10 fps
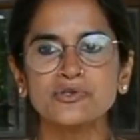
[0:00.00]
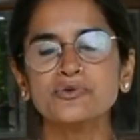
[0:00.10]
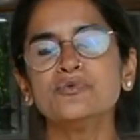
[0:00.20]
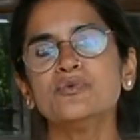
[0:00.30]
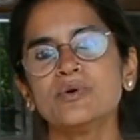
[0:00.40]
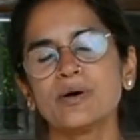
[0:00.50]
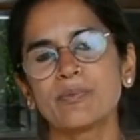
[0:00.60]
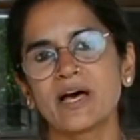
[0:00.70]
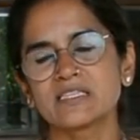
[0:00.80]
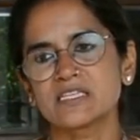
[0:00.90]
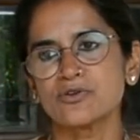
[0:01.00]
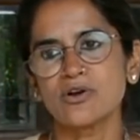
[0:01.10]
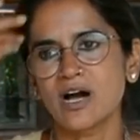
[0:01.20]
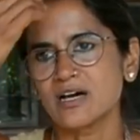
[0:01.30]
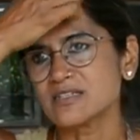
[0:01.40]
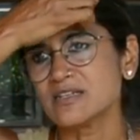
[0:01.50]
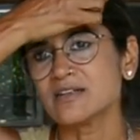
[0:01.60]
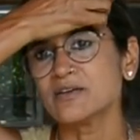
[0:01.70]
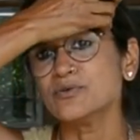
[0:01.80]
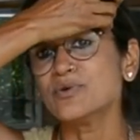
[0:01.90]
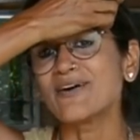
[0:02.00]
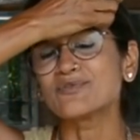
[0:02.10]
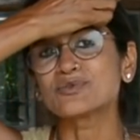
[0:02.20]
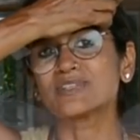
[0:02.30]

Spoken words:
new plants in your garden, you have to